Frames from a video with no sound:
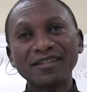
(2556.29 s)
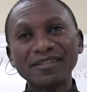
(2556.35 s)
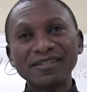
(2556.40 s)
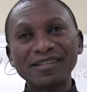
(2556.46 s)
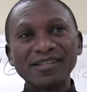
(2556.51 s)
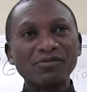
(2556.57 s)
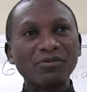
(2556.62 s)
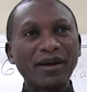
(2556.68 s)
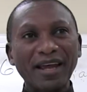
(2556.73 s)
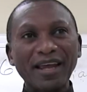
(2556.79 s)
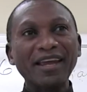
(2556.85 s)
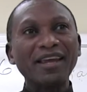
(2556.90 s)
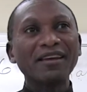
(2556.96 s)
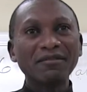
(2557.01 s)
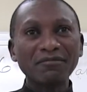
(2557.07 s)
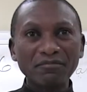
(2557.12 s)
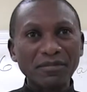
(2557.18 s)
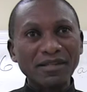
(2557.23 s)
So that's where
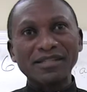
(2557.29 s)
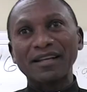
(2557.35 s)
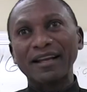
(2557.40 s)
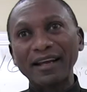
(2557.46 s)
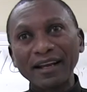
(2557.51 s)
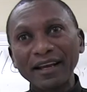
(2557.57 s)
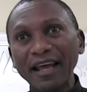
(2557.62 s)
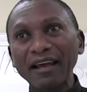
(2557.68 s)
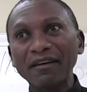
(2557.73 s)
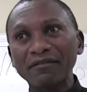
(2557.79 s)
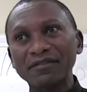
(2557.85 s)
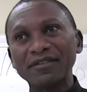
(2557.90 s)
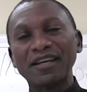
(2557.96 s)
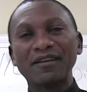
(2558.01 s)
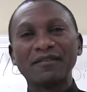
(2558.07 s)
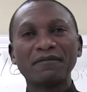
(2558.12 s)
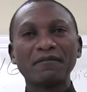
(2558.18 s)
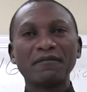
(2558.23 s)
he basically lived.
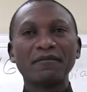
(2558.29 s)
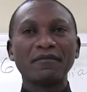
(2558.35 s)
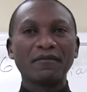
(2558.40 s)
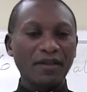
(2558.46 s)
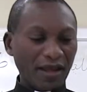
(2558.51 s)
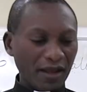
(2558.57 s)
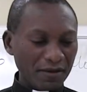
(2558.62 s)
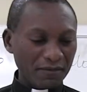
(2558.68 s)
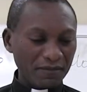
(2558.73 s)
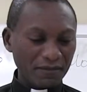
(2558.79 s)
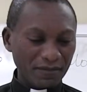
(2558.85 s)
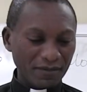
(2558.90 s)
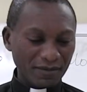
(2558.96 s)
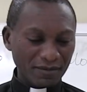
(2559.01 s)
Okay?